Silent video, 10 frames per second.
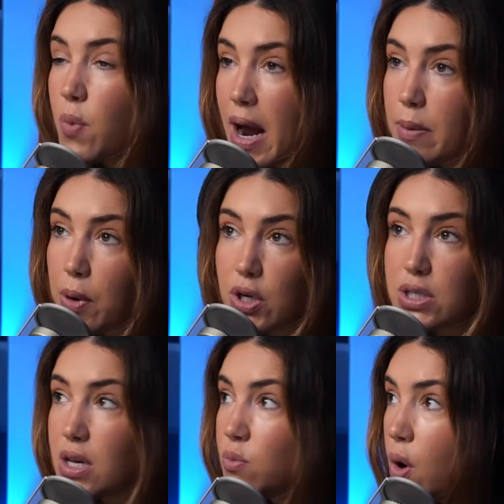right
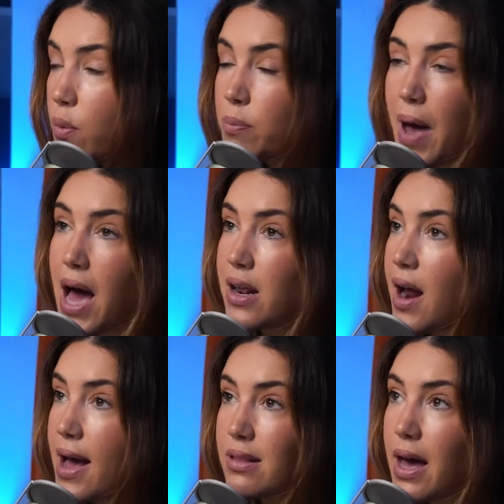person won't bat
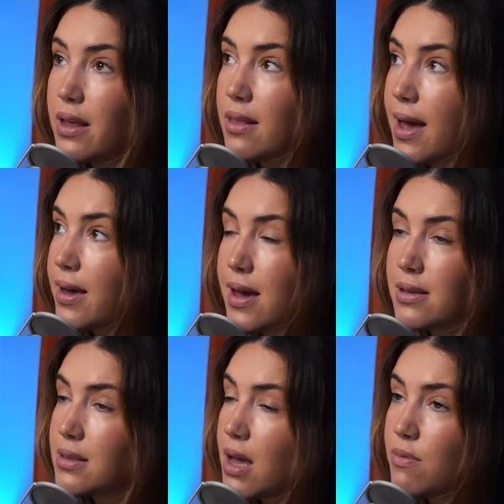an eyelid.
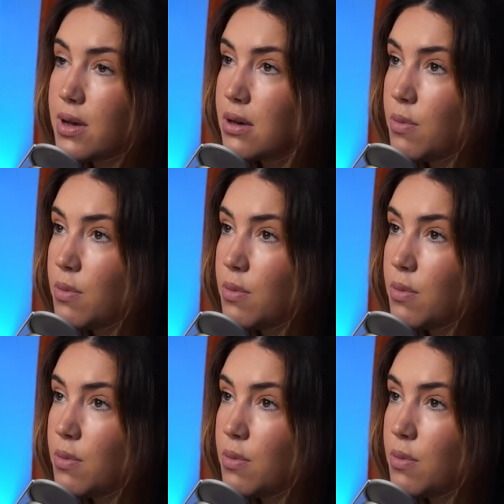They really